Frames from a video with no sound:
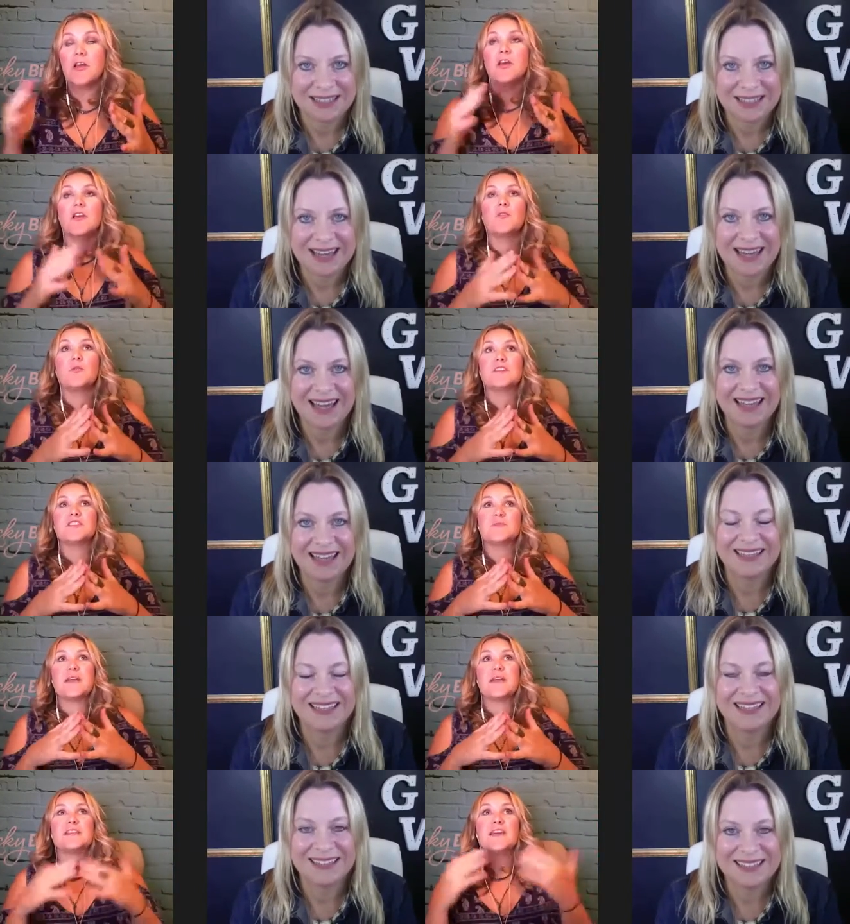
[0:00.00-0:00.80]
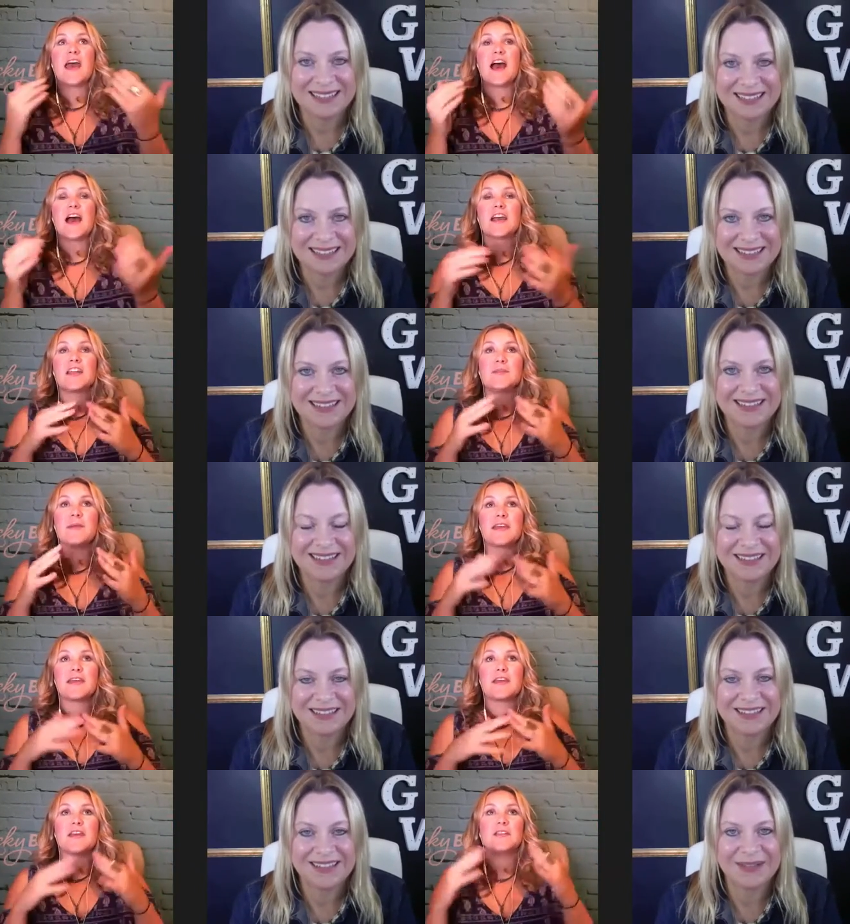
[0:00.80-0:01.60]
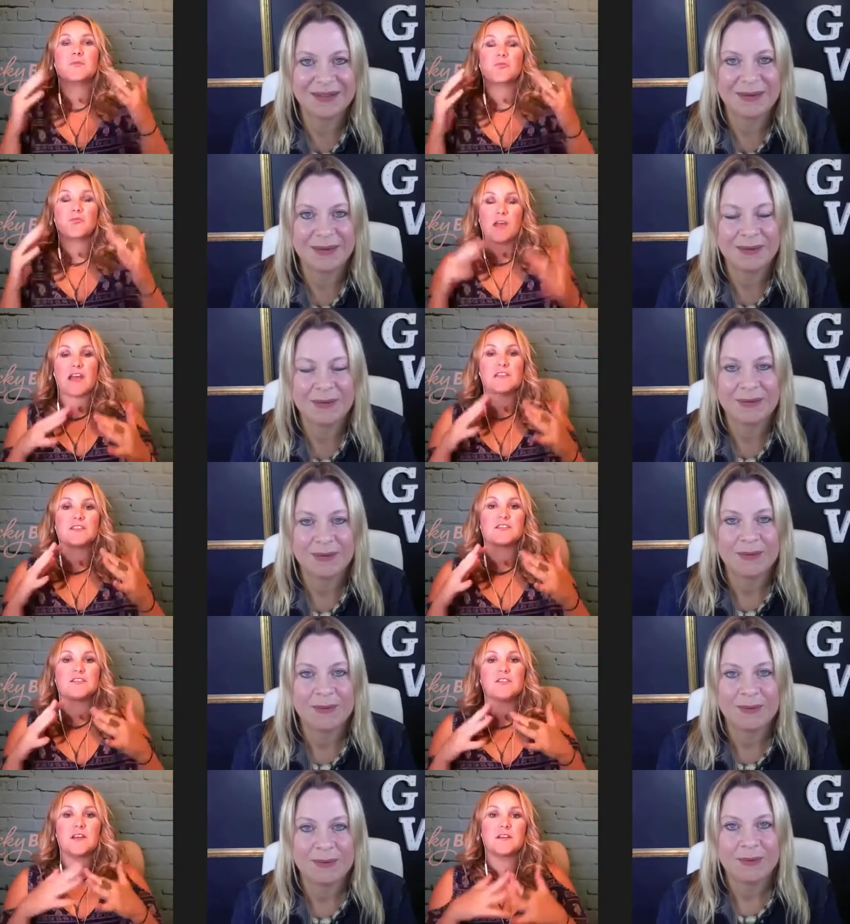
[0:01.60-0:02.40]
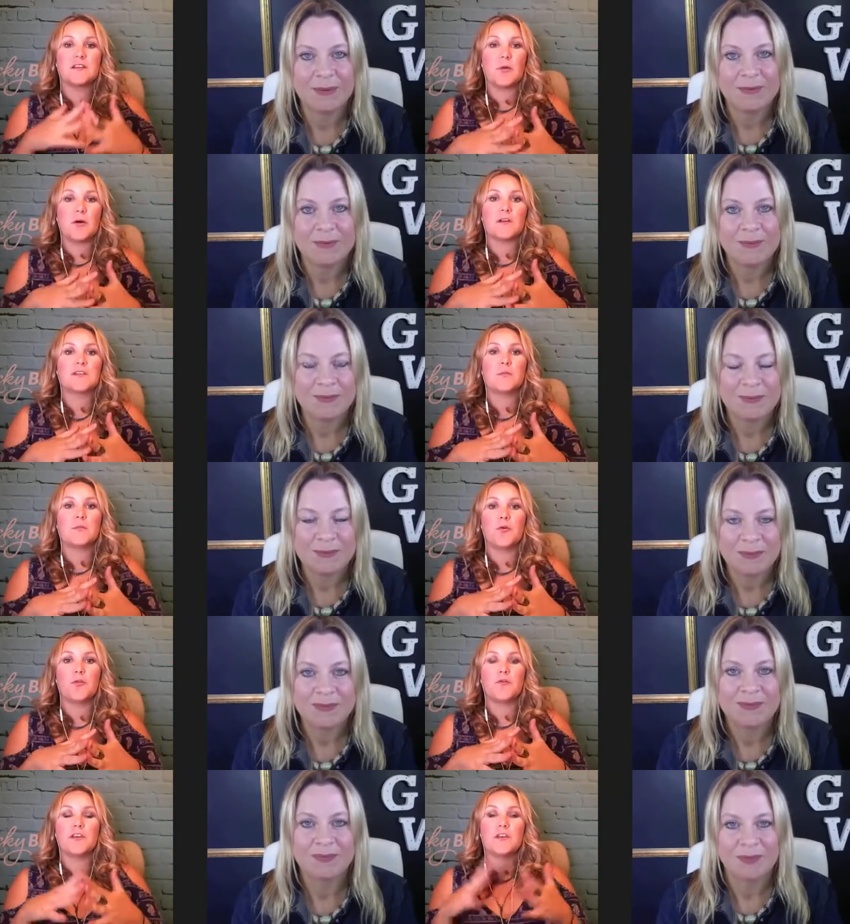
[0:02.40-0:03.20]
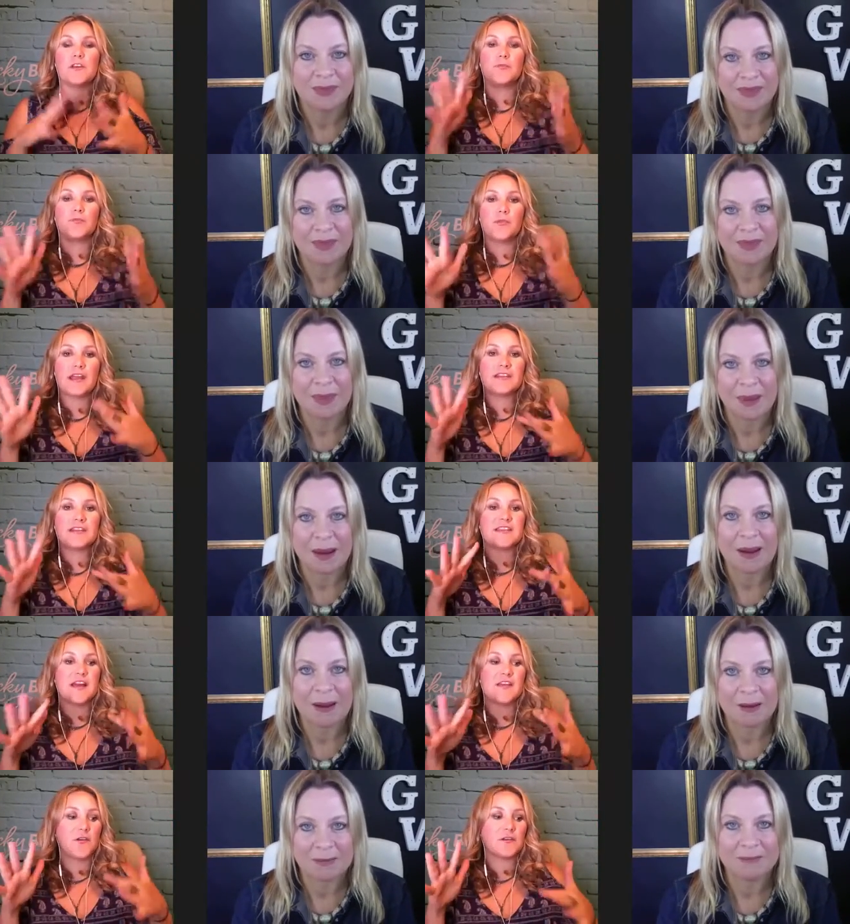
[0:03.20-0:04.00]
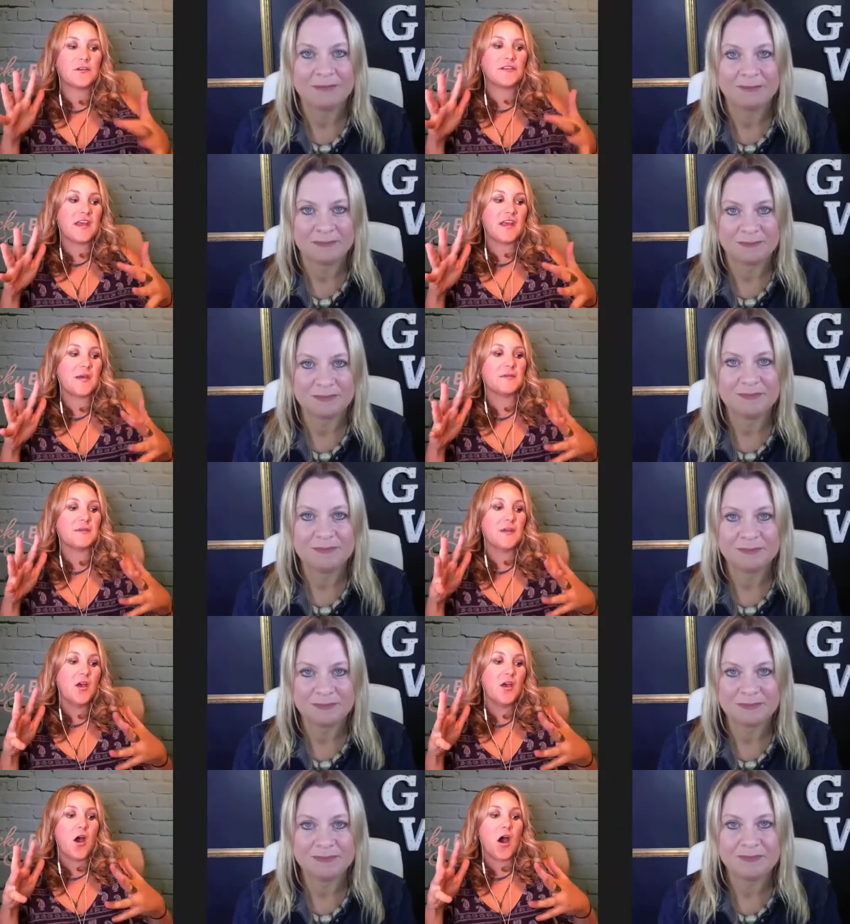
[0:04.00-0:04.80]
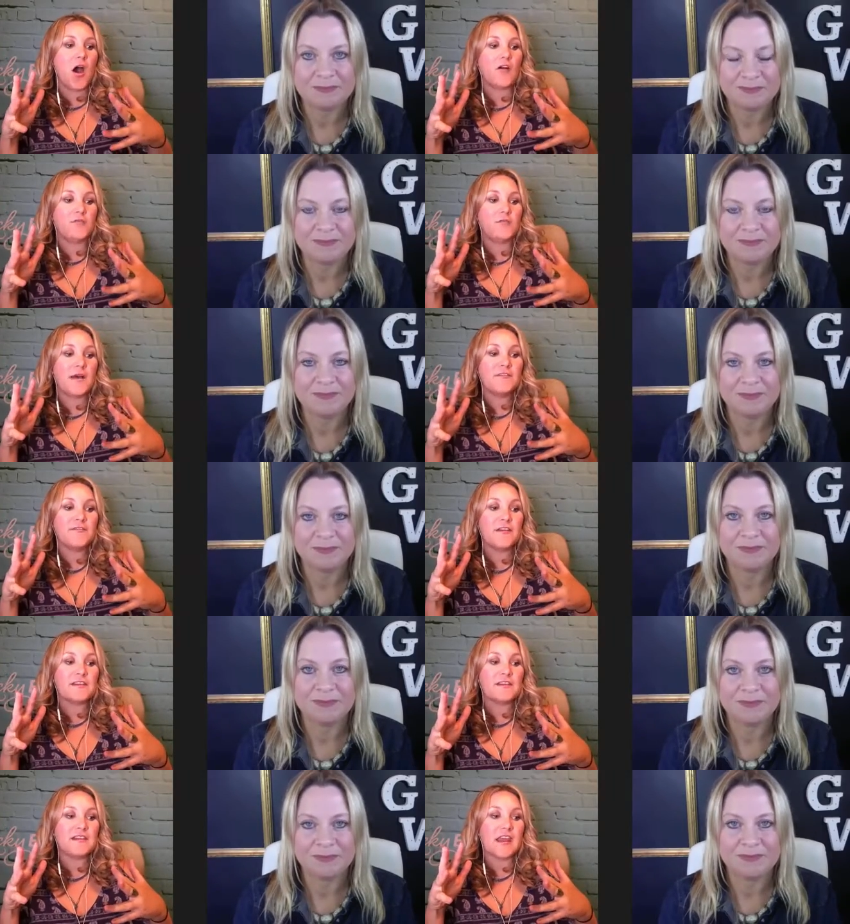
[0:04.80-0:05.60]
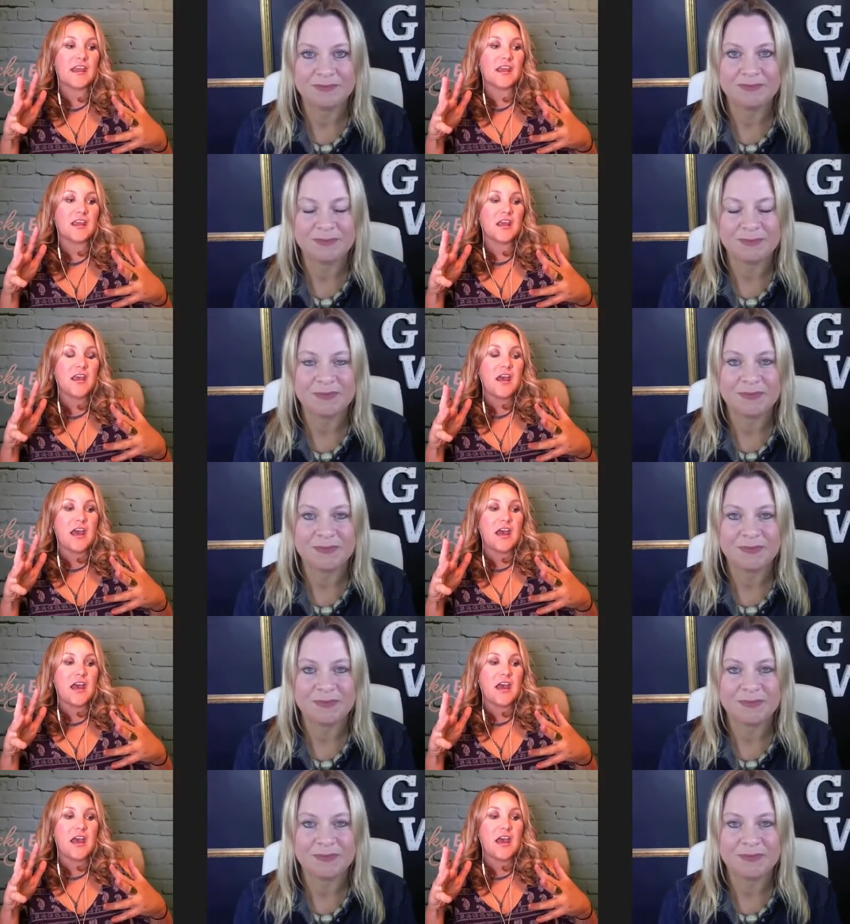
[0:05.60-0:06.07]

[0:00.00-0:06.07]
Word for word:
Speaker 1: Yeah. Which means, how can you make it as practical as possible for you to break down those steps of manifesting?